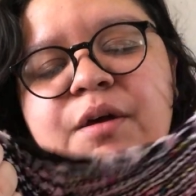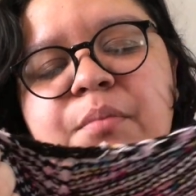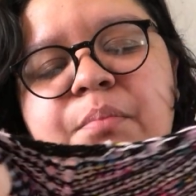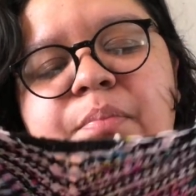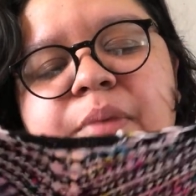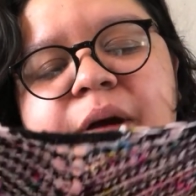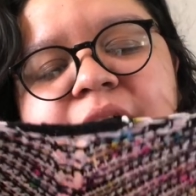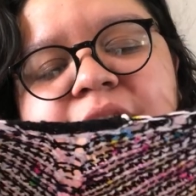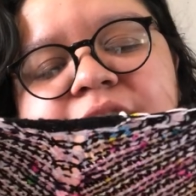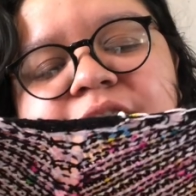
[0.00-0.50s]

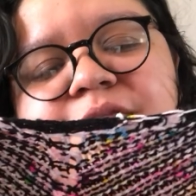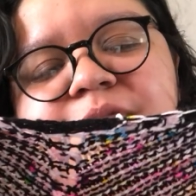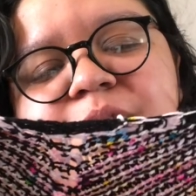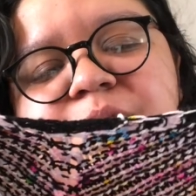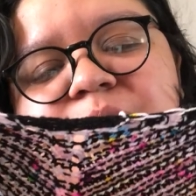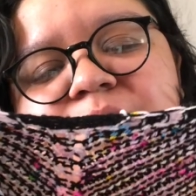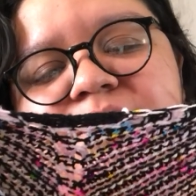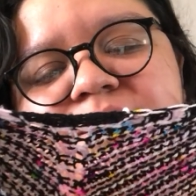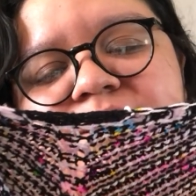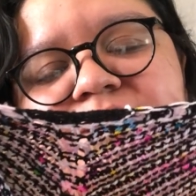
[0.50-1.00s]
Part of me
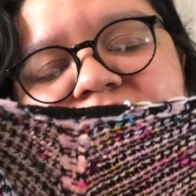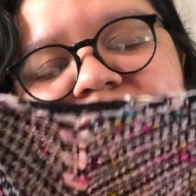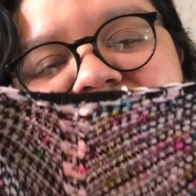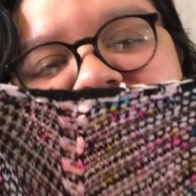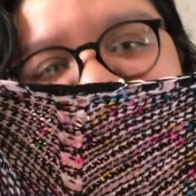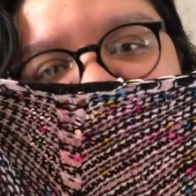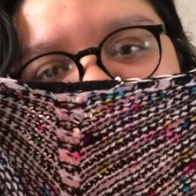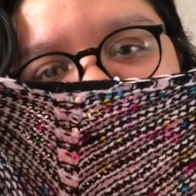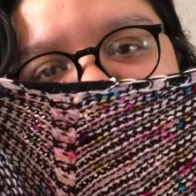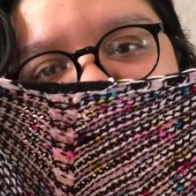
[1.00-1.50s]
wants to
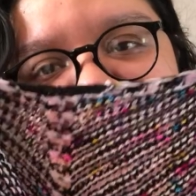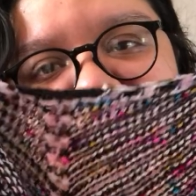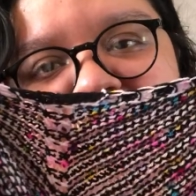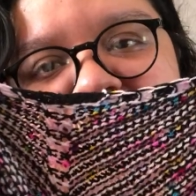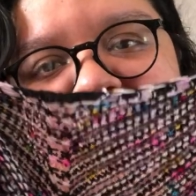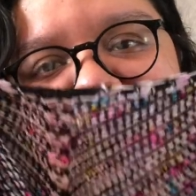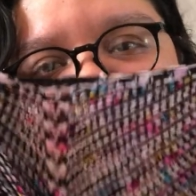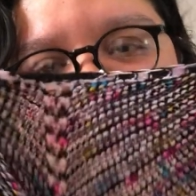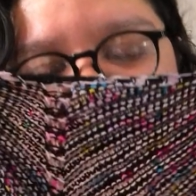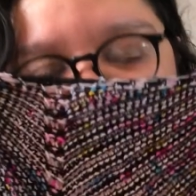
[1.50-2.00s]
frog
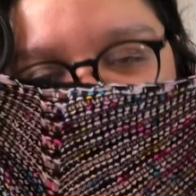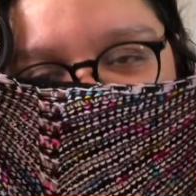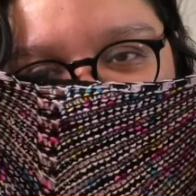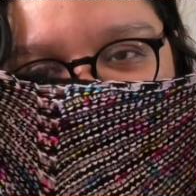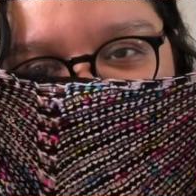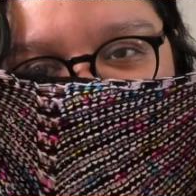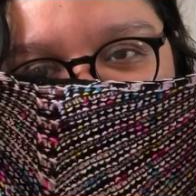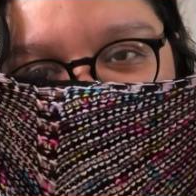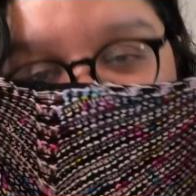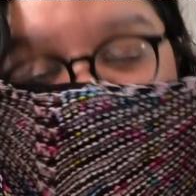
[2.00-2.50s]
it. Part of
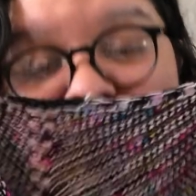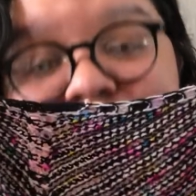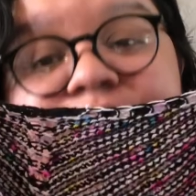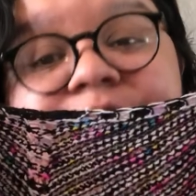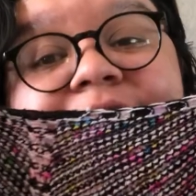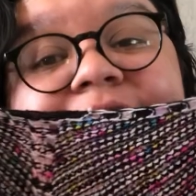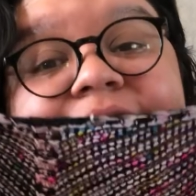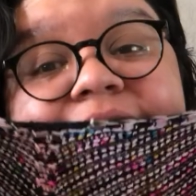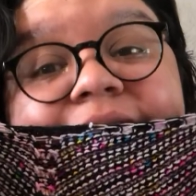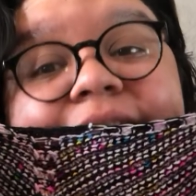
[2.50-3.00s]
me
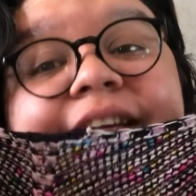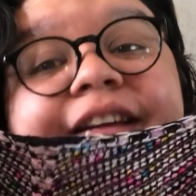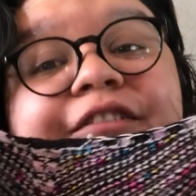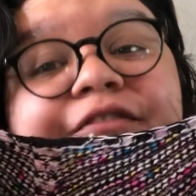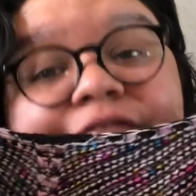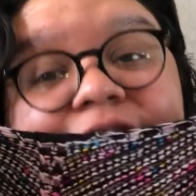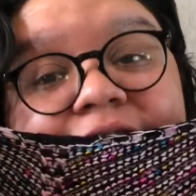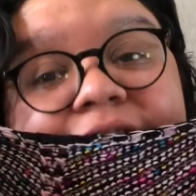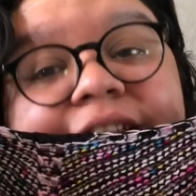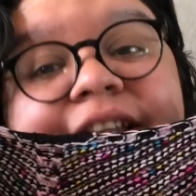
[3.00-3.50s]
really,
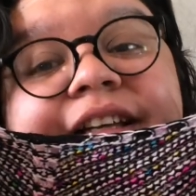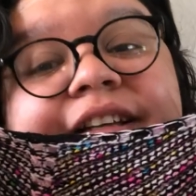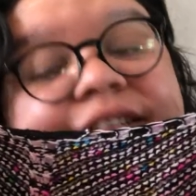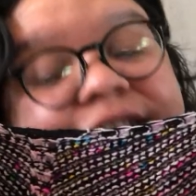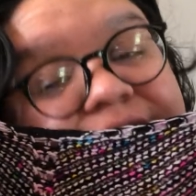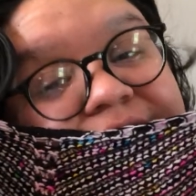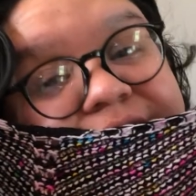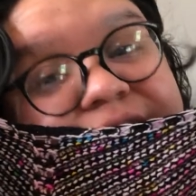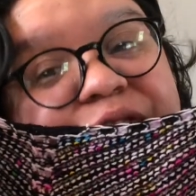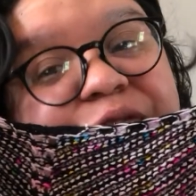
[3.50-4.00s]
really
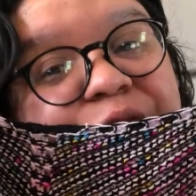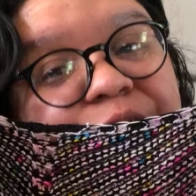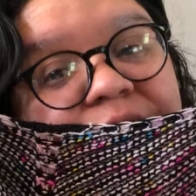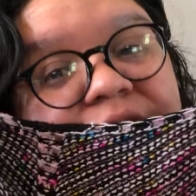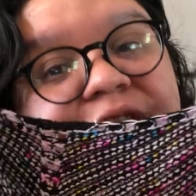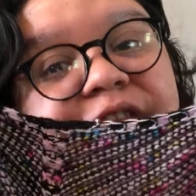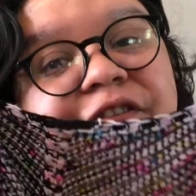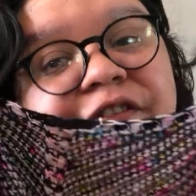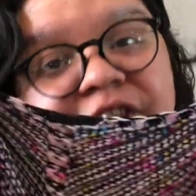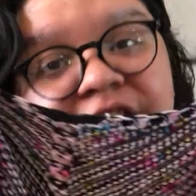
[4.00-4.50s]
doesn't
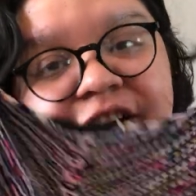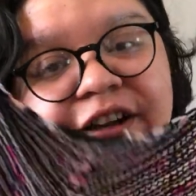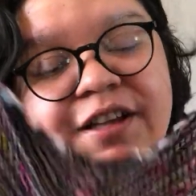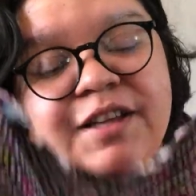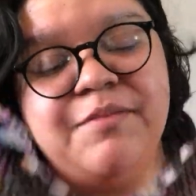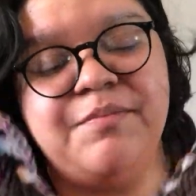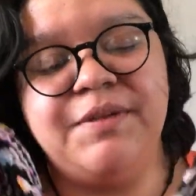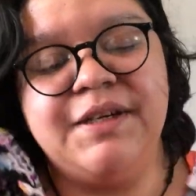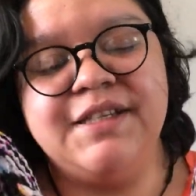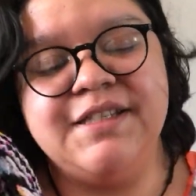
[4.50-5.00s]
want to frog
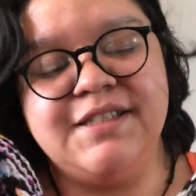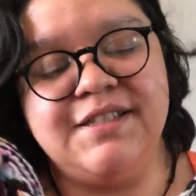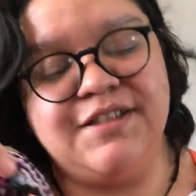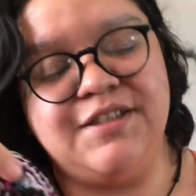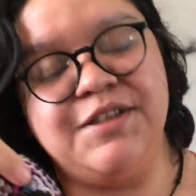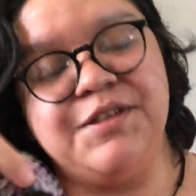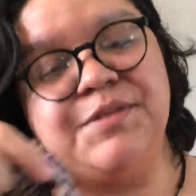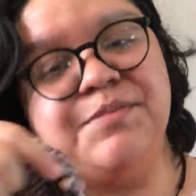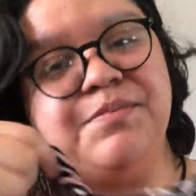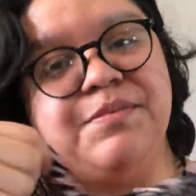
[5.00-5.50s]
it because
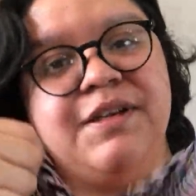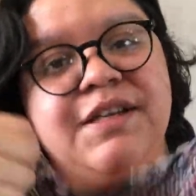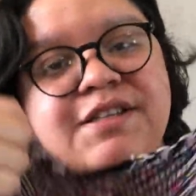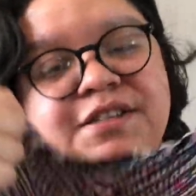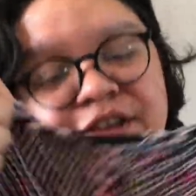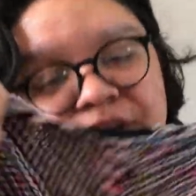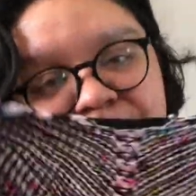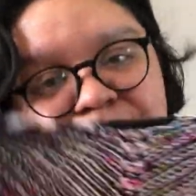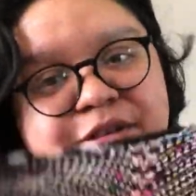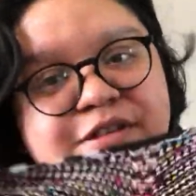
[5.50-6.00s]
it
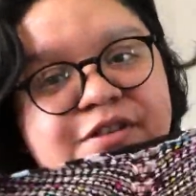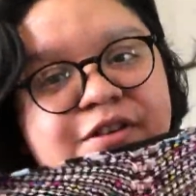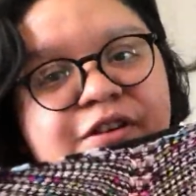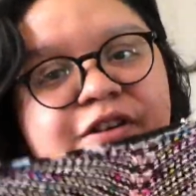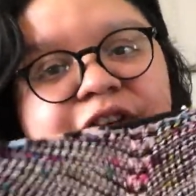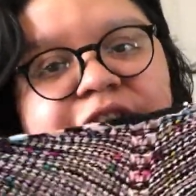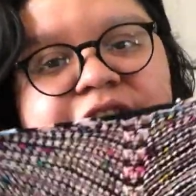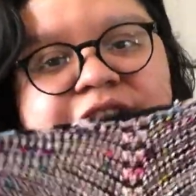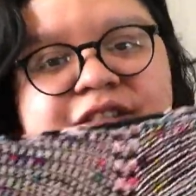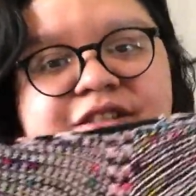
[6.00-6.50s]
took me so
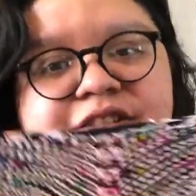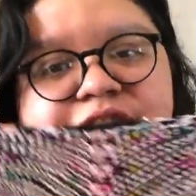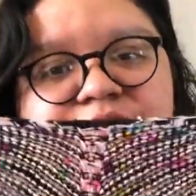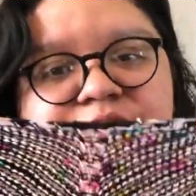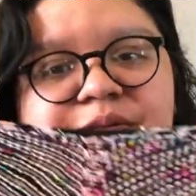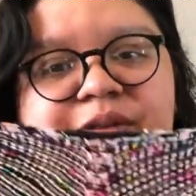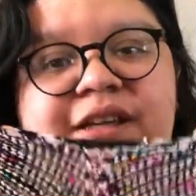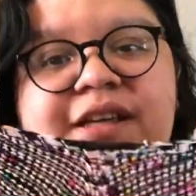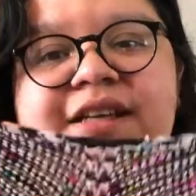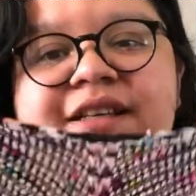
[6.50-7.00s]
long to do
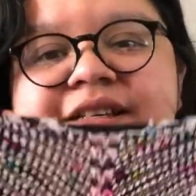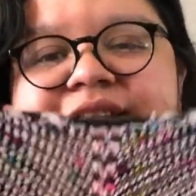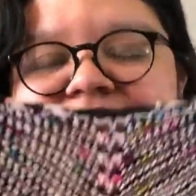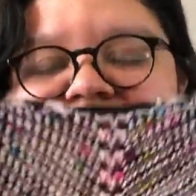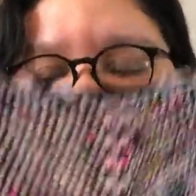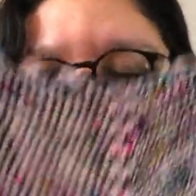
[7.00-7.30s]
this.